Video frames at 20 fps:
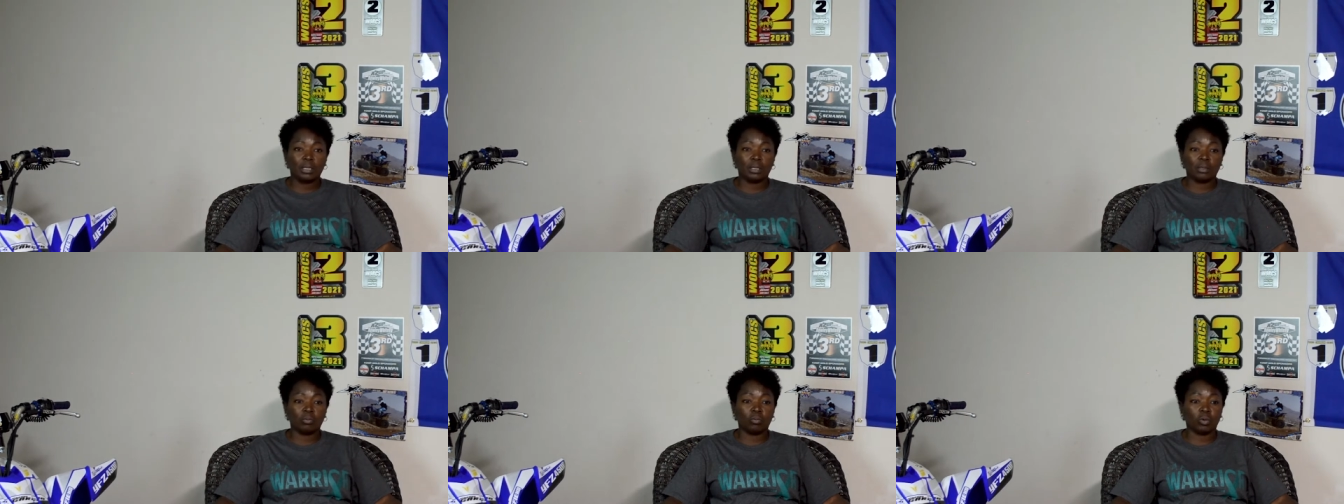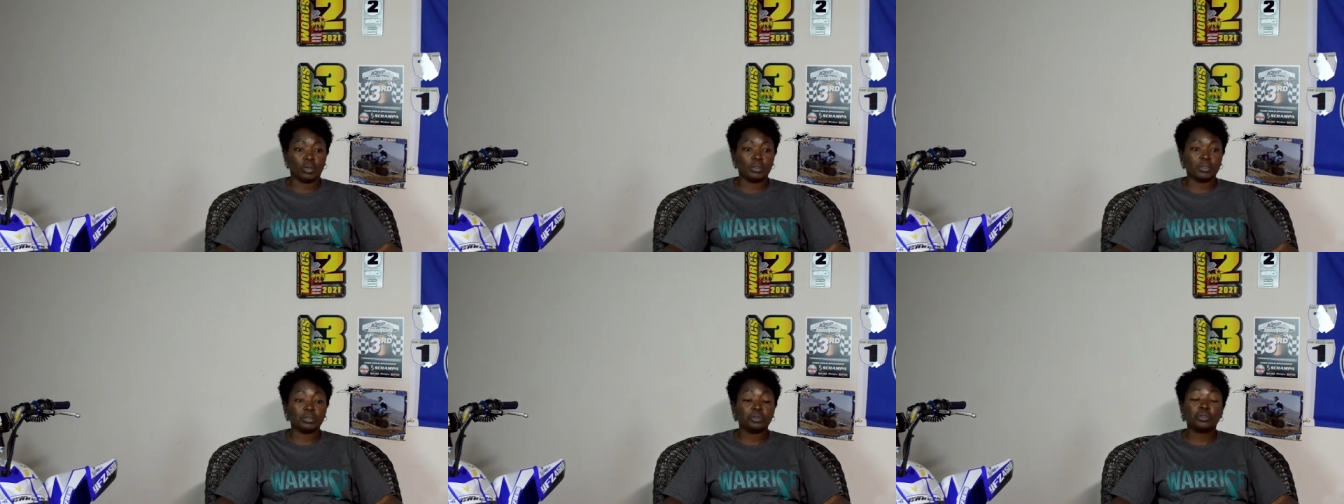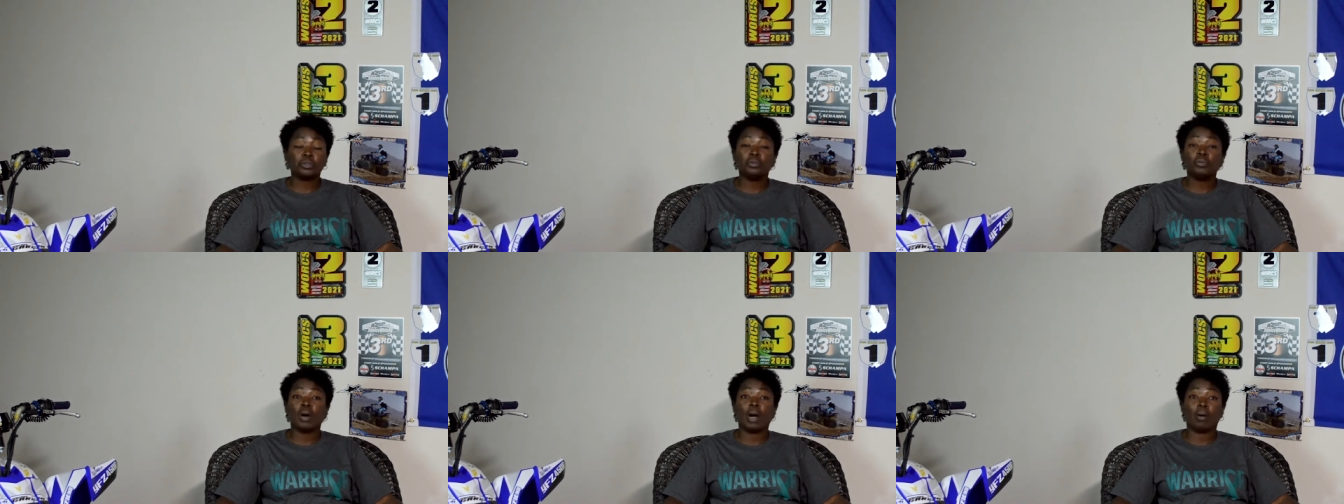It was a
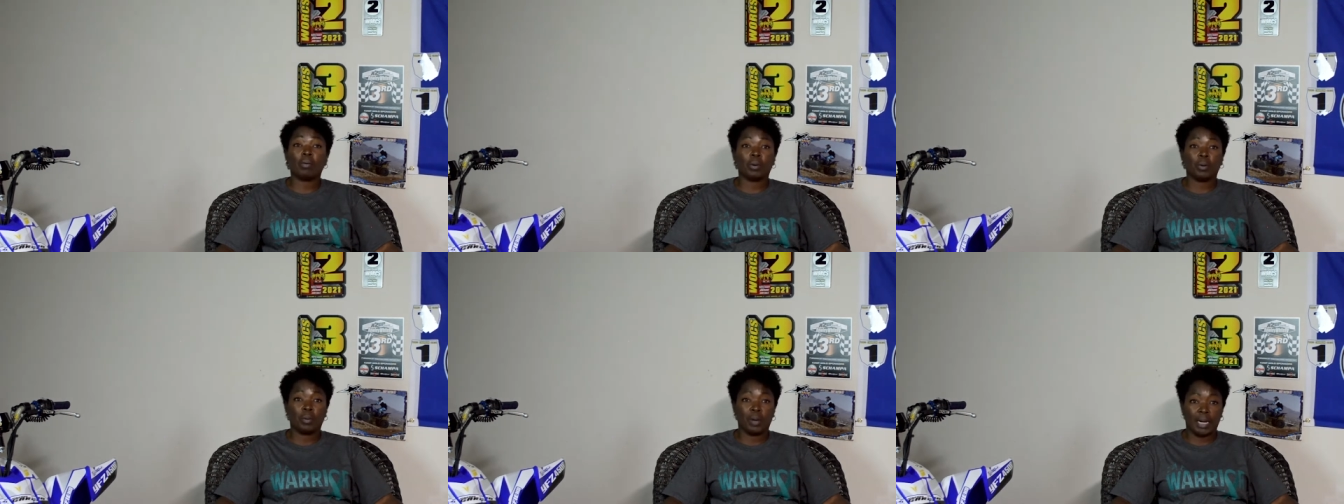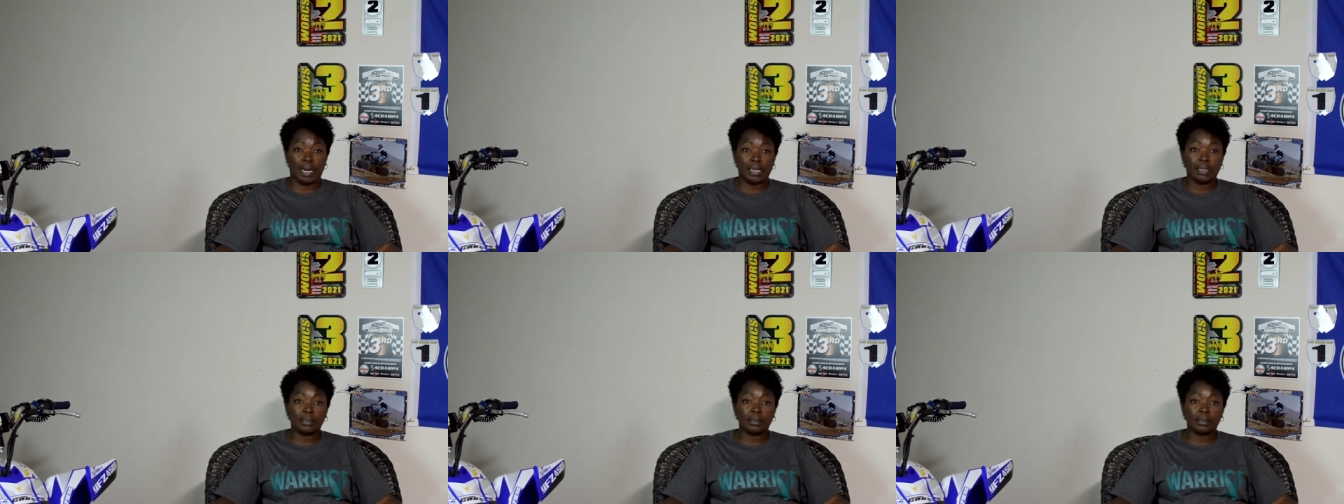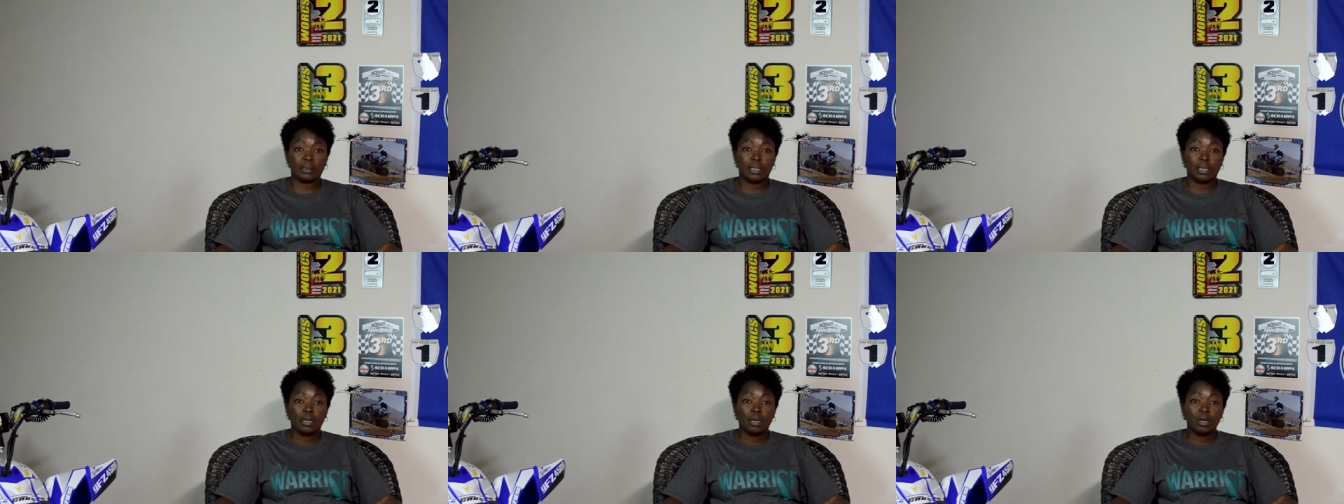two hour
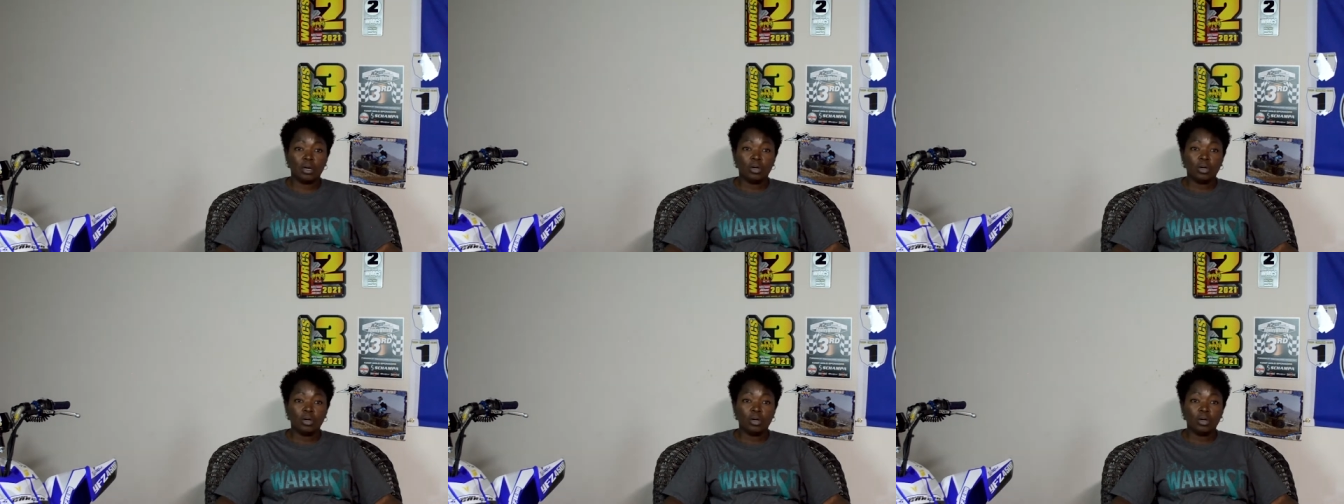race.